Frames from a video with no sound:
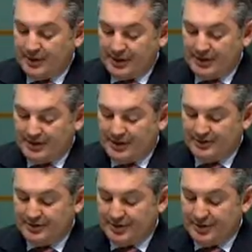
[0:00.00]
and the
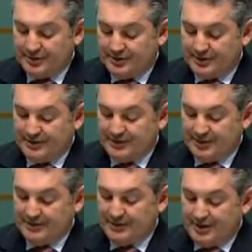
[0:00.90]
dads and partners leave
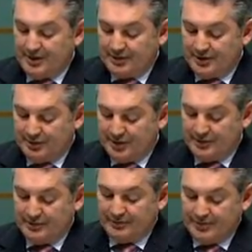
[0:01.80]
scheme is a
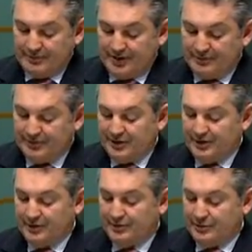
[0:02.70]
question they have
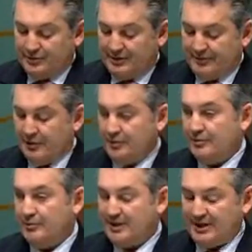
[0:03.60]
continued to refuse
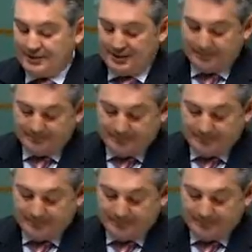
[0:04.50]
to answer.